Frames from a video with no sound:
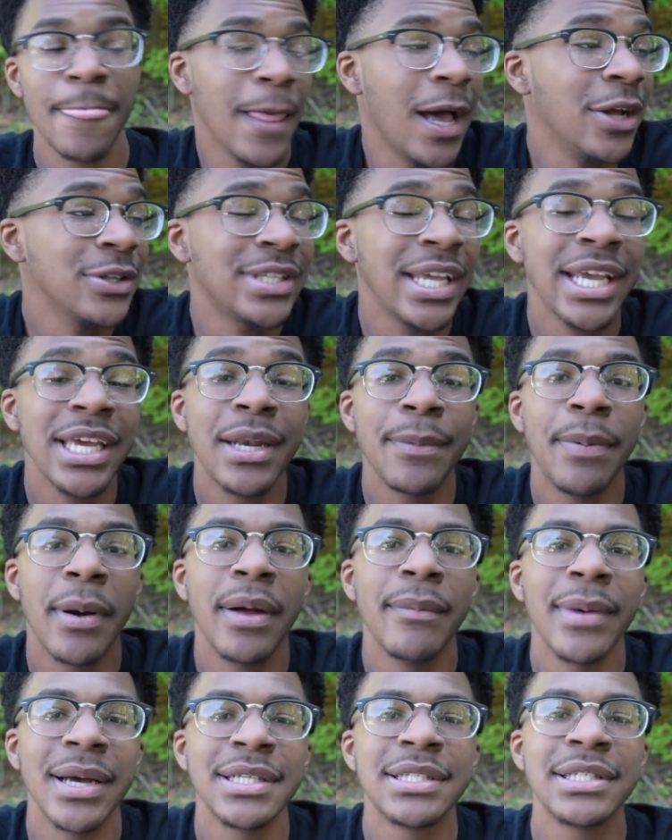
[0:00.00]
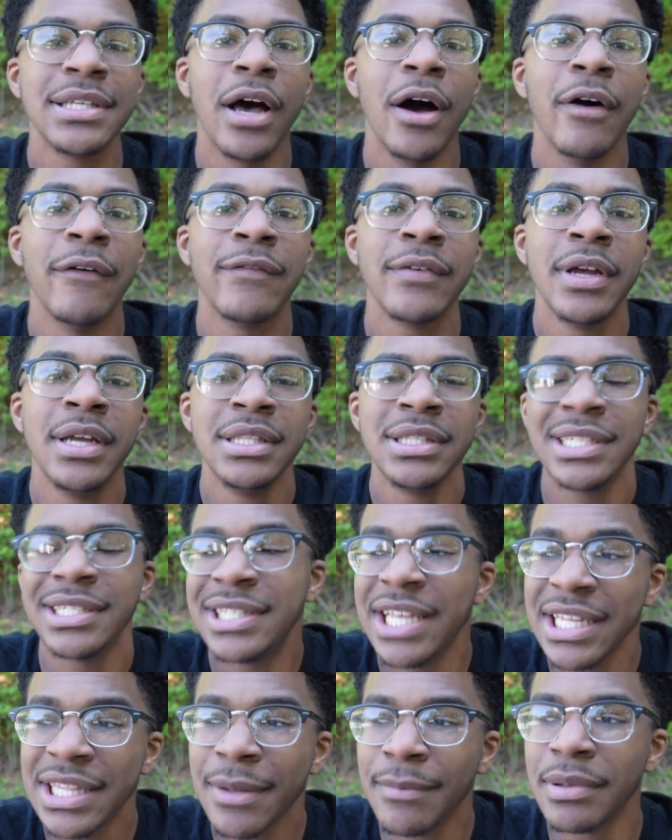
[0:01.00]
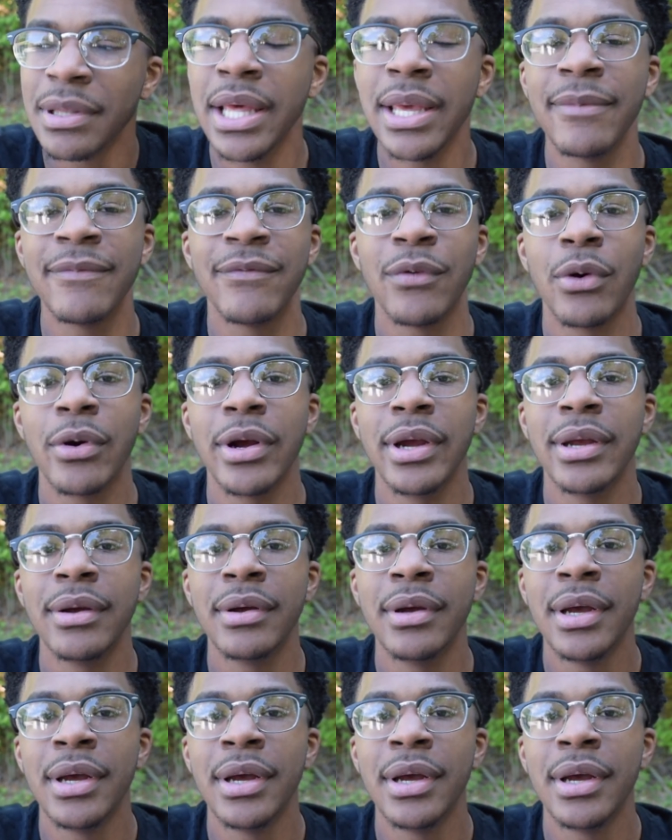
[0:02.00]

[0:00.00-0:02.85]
I'll take it upon myself to take the blame for it.